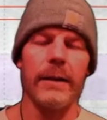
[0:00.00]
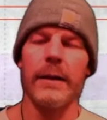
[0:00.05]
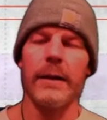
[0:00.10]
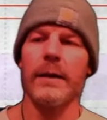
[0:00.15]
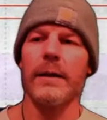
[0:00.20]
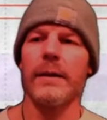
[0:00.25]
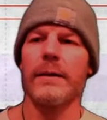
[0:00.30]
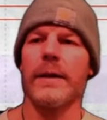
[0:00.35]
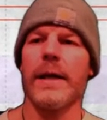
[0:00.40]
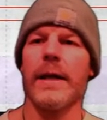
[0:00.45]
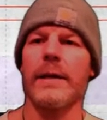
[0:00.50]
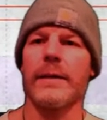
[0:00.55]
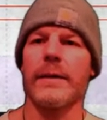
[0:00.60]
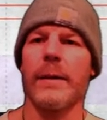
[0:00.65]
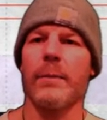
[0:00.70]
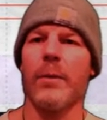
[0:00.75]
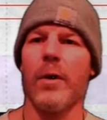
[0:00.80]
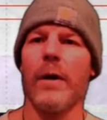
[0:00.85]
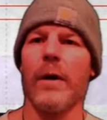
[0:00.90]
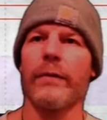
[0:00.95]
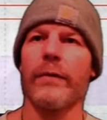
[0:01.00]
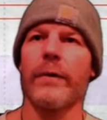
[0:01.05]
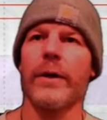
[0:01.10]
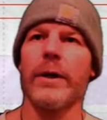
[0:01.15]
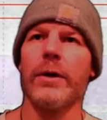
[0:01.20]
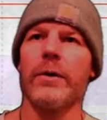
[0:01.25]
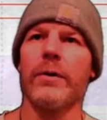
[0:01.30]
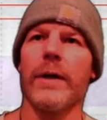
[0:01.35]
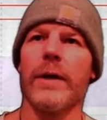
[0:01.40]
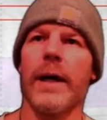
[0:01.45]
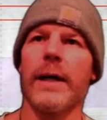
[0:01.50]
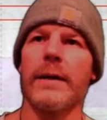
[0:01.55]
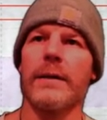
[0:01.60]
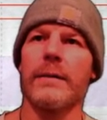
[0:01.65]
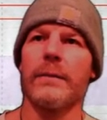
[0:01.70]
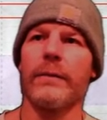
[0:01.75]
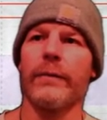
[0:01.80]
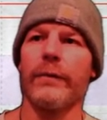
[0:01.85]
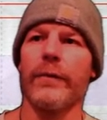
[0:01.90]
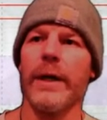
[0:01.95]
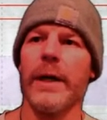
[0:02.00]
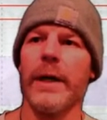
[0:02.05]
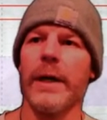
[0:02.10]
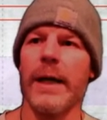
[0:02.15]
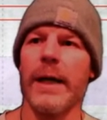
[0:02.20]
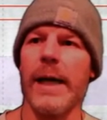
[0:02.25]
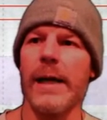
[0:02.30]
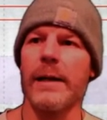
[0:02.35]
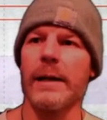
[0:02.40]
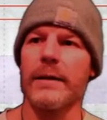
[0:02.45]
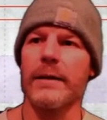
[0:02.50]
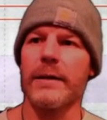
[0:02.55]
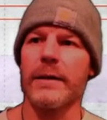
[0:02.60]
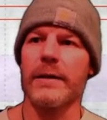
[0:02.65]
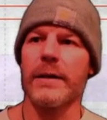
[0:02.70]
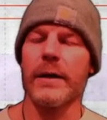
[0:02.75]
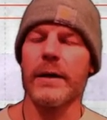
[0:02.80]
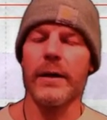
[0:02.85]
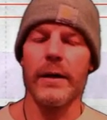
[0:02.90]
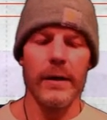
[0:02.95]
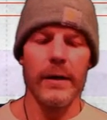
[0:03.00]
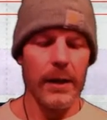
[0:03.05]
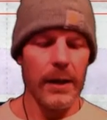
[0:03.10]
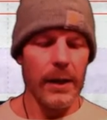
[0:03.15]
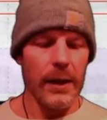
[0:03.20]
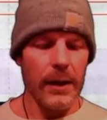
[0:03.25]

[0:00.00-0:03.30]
In this case, I'm offering you guys some free analysis here.